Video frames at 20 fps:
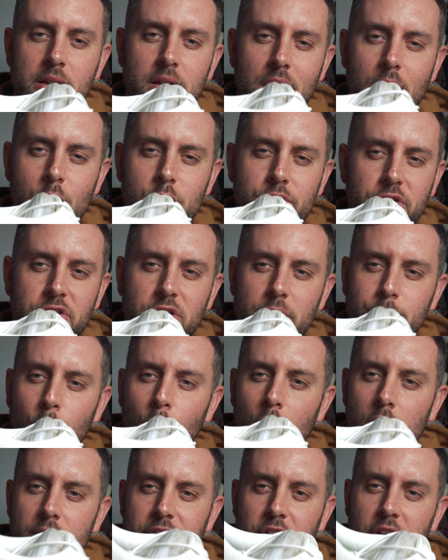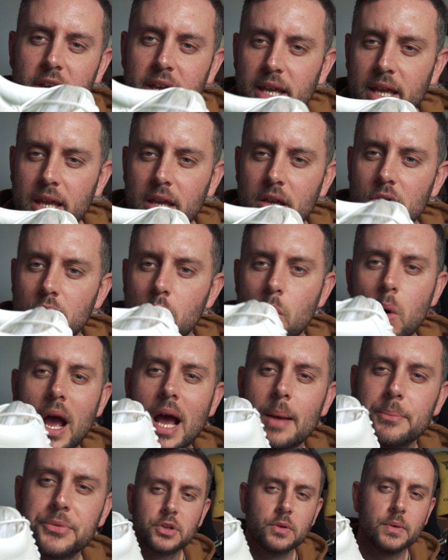Loads of support for your heel.
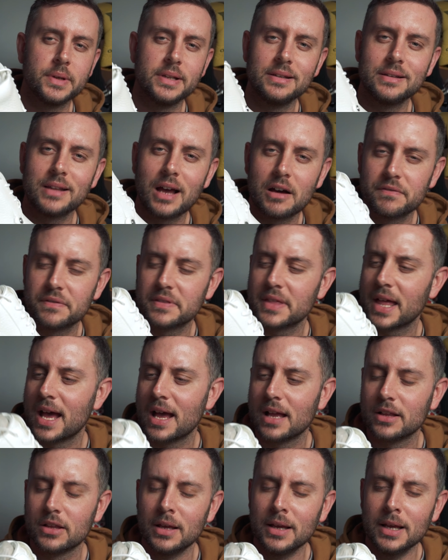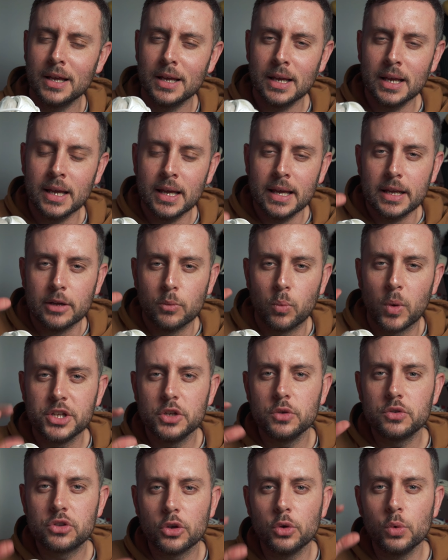Absolutely love that. When
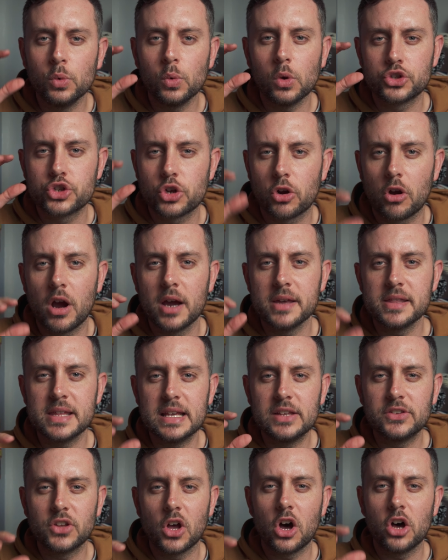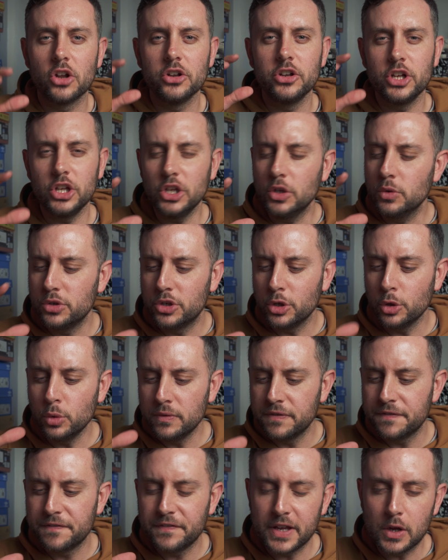you do try these on, you
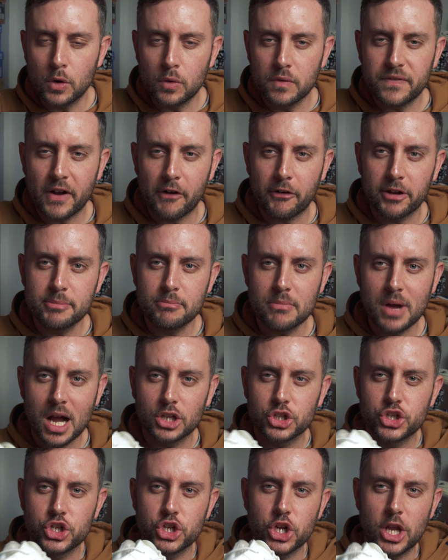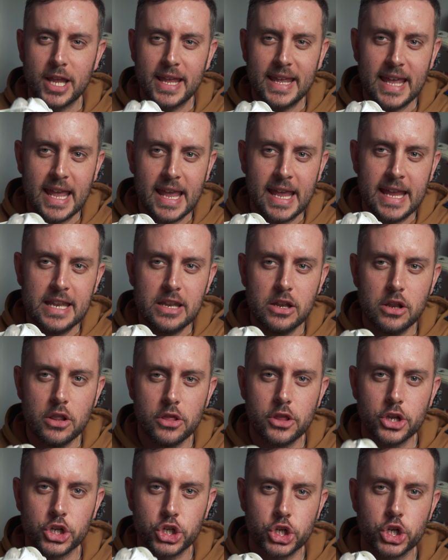do feel very much in
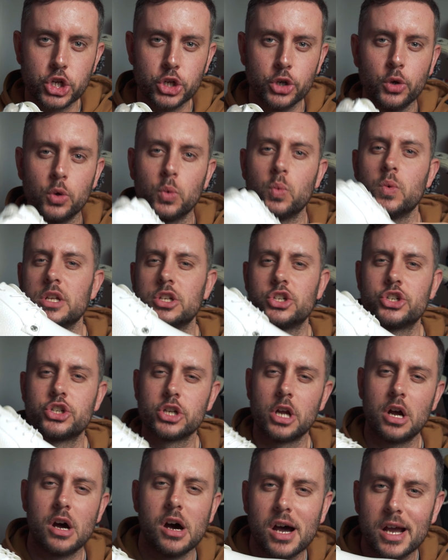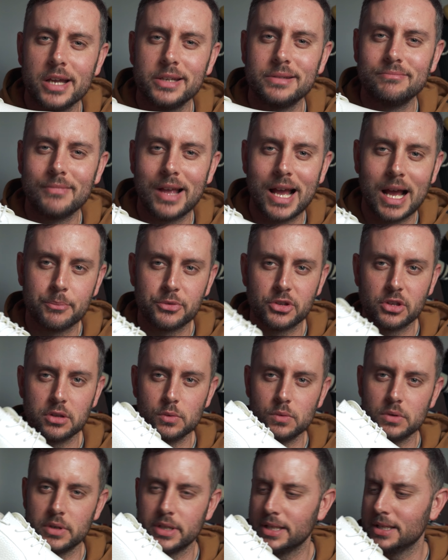the shoe, which I
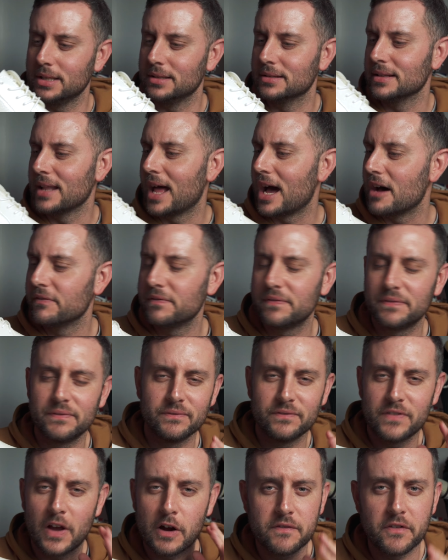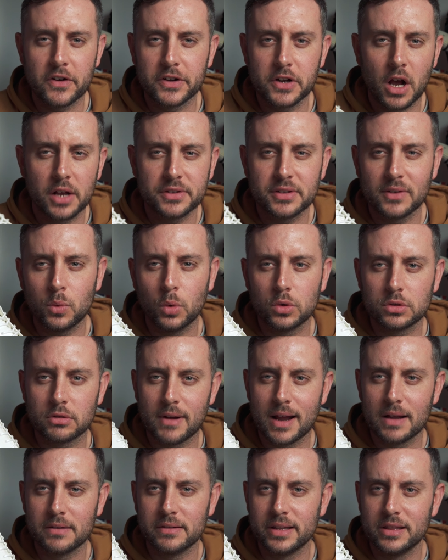absolutely love. Very, very nice. I've walked
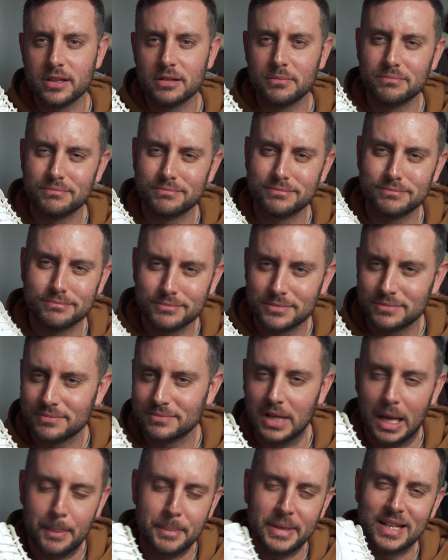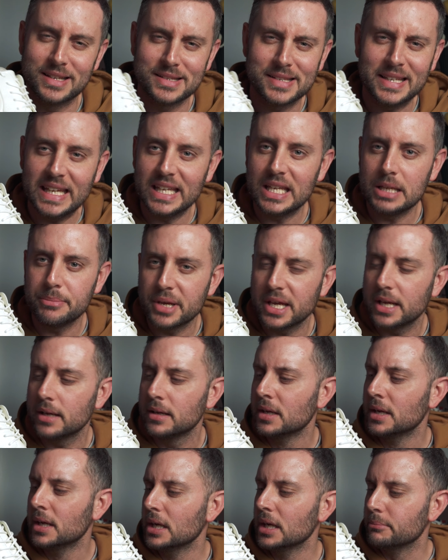around in them, I mean, a teeny
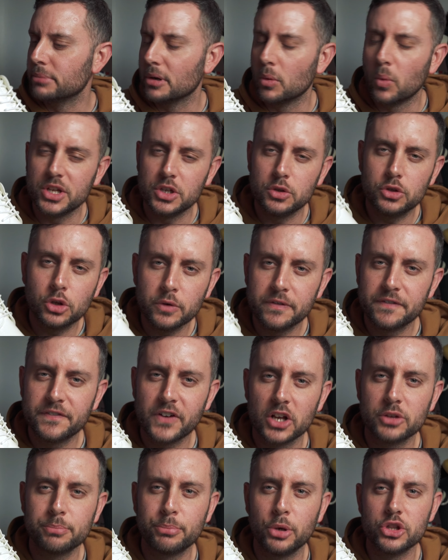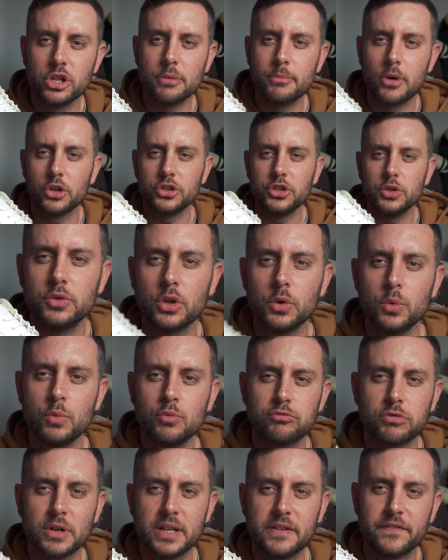bit. But when you do first put them on, you do
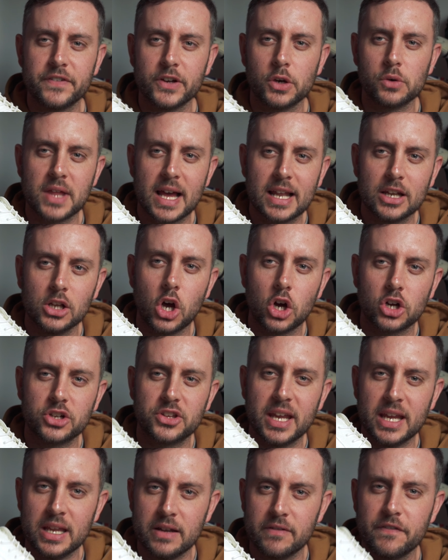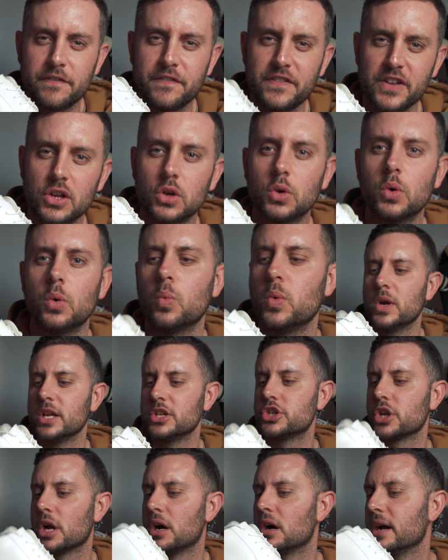really feel that locked in feel,
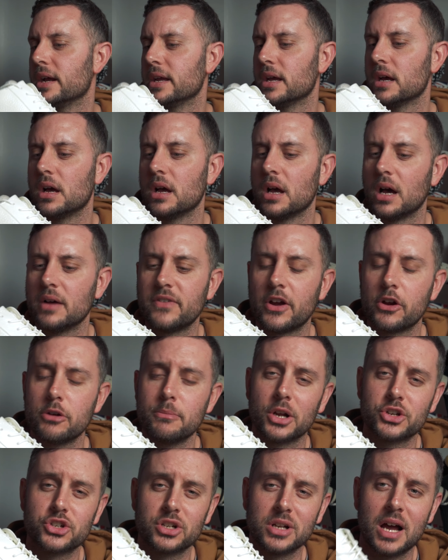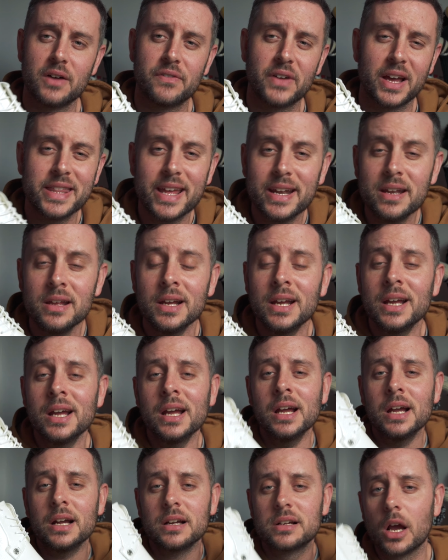which I very much love. And then
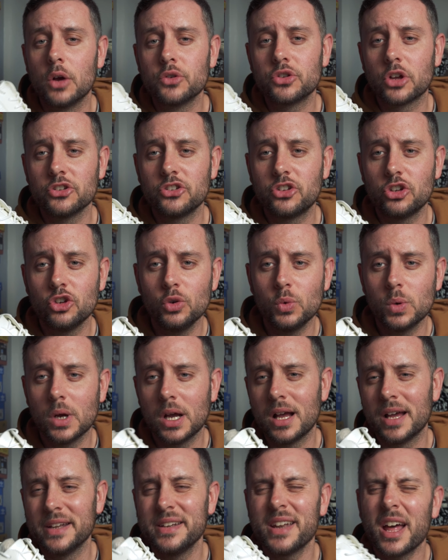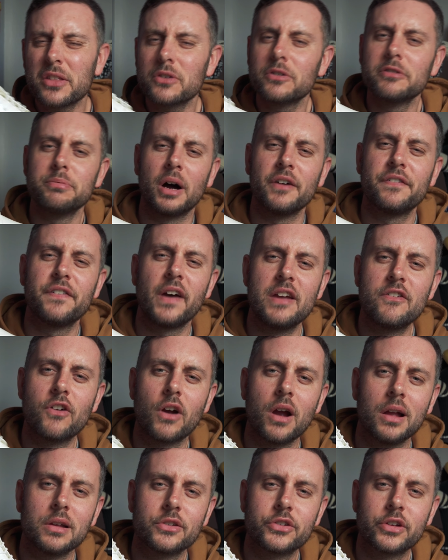goes on to another of my
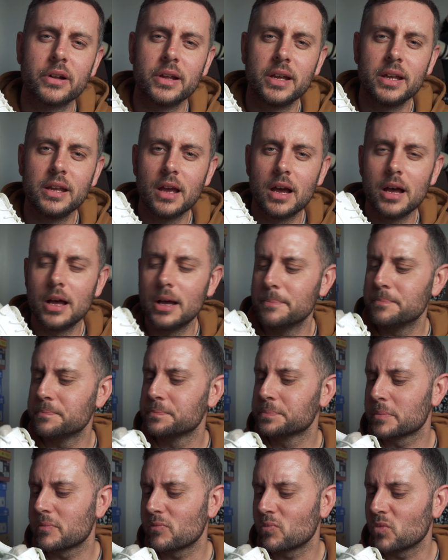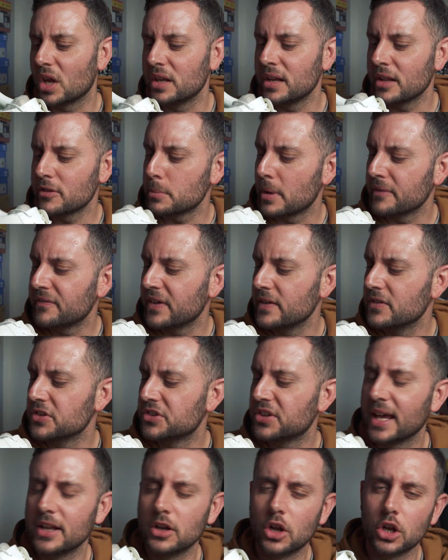favorite, actually, another of my favorite
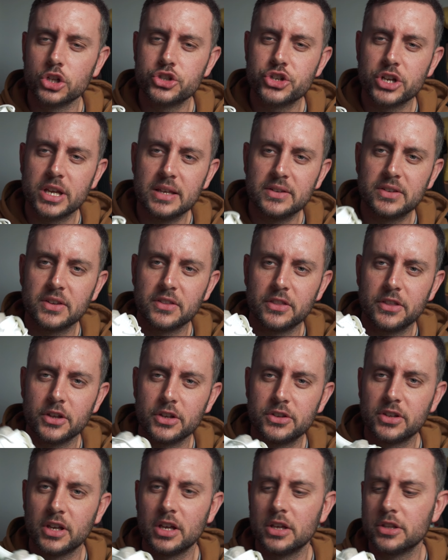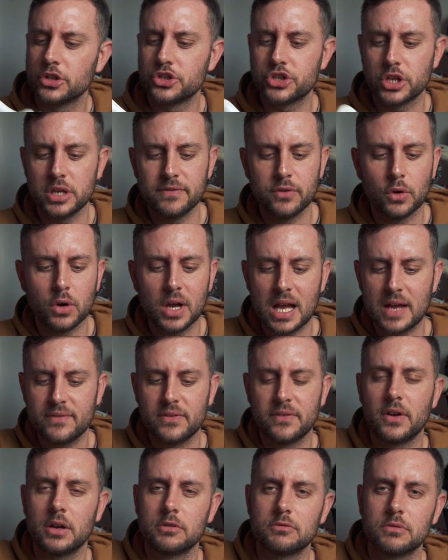technologies that G4 have.
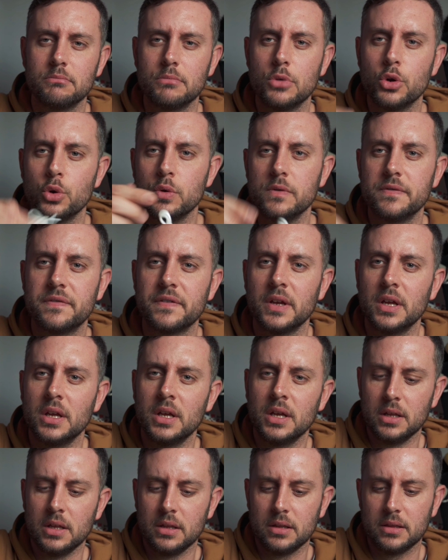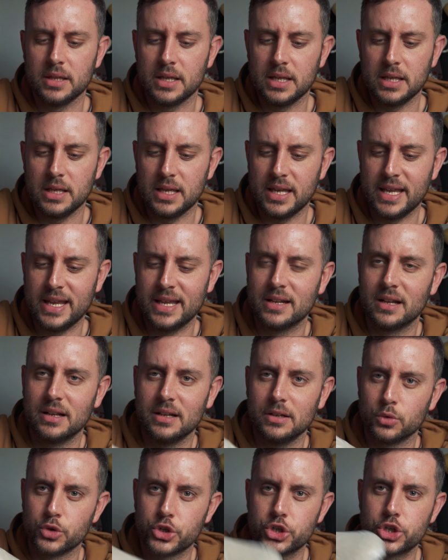If I remove the inner
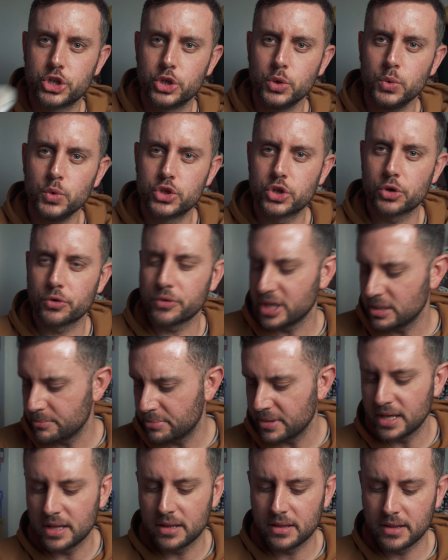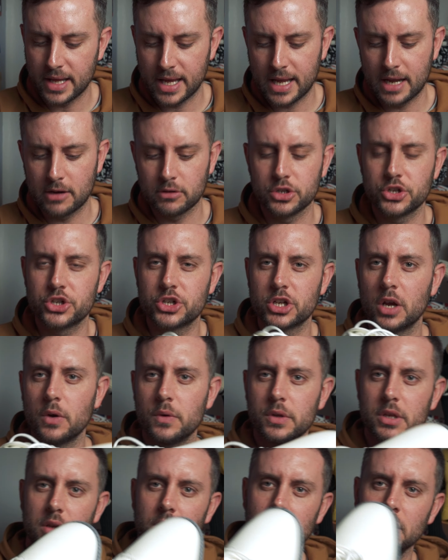little shoe tree bit there and show
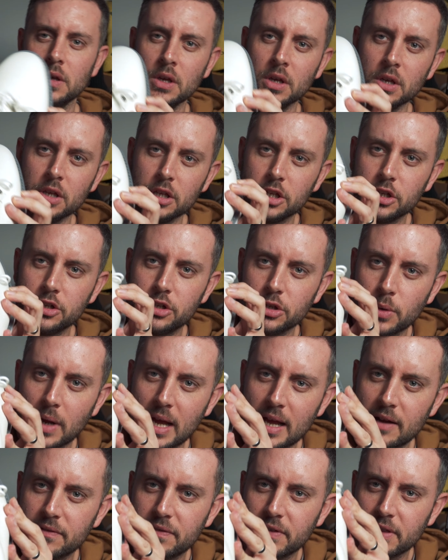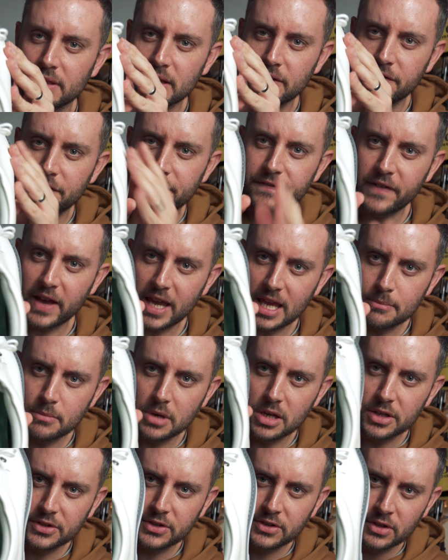you, you do have the
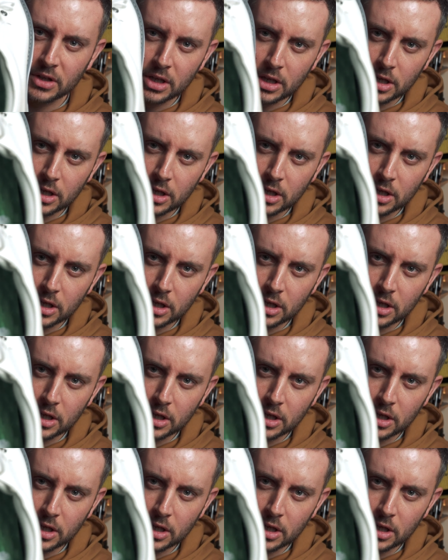famous